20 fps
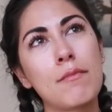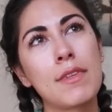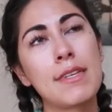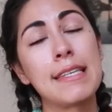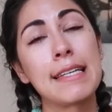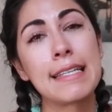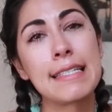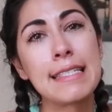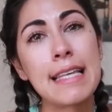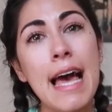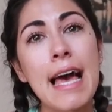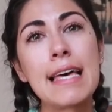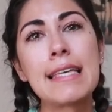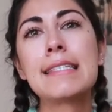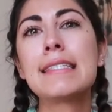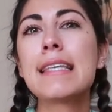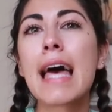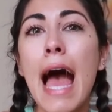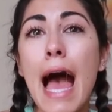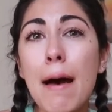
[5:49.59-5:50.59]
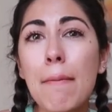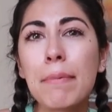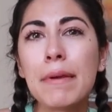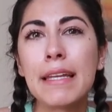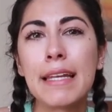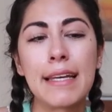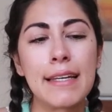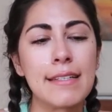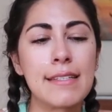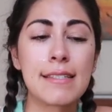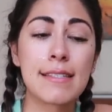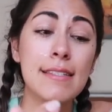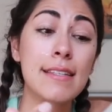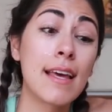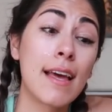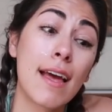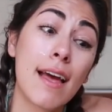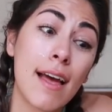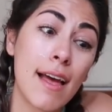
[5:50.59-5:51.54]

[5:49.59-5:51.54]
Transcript: success, happiness.